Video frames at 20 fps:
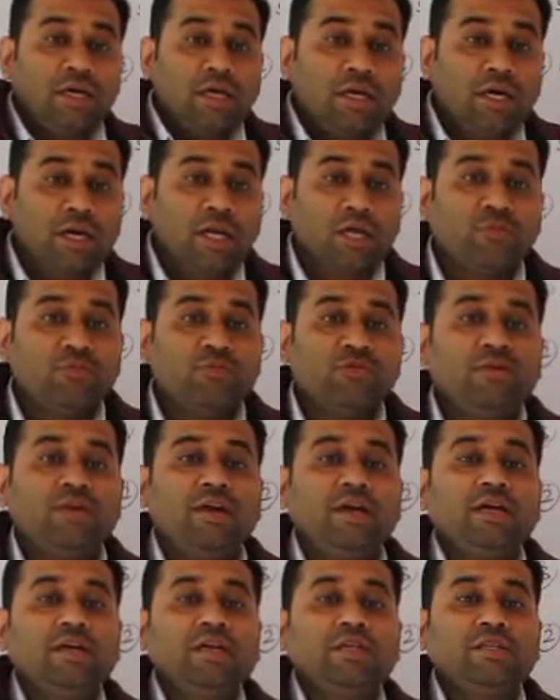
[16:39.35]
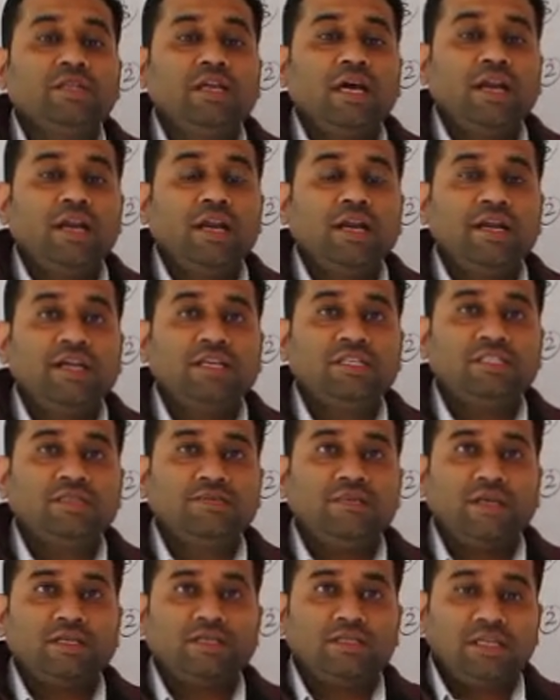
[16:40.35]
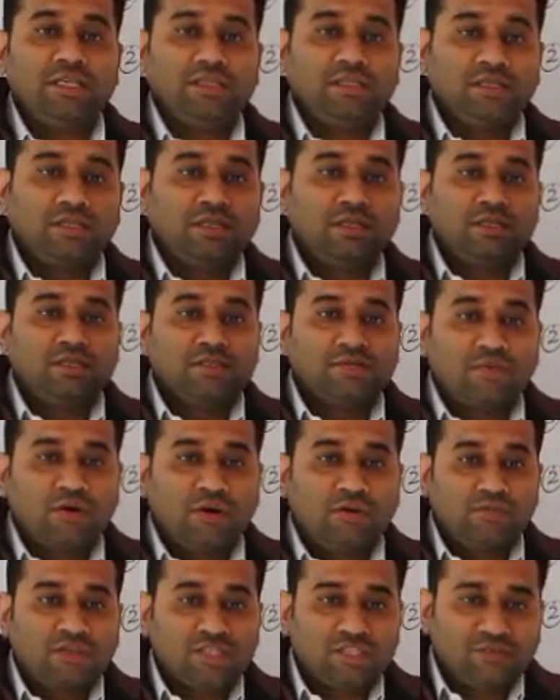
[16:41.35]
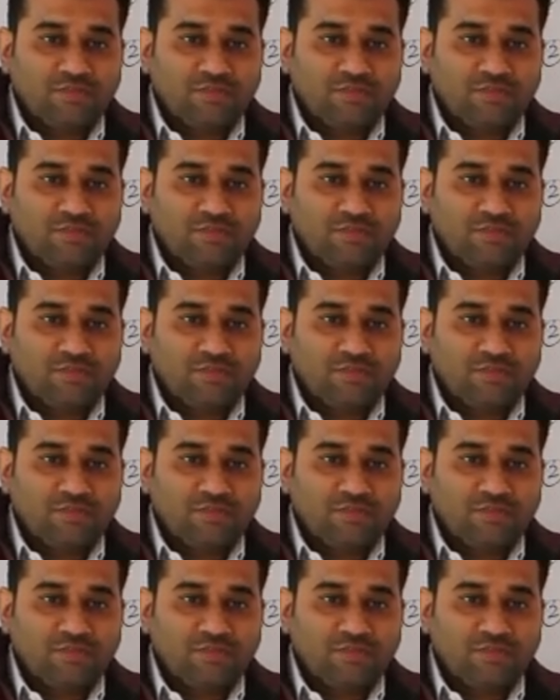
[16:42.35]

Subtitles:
removing the leading spaces from the